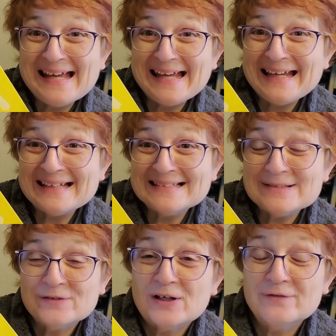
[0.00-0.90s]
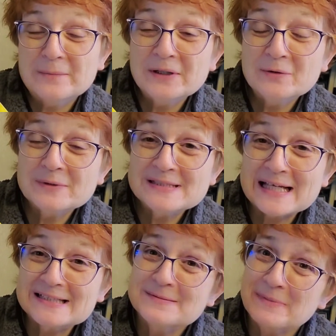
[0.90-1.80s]
And if you're not familiar with
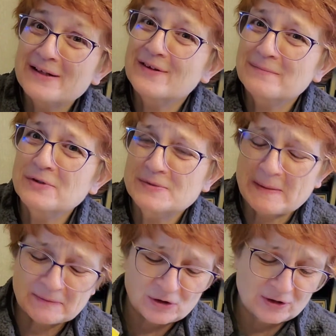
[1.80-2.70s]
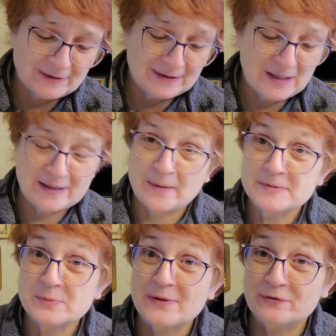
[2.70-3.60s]
Saxon, but I think most people are, it
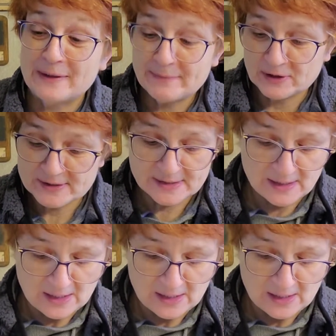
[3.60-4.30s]
comes with three books.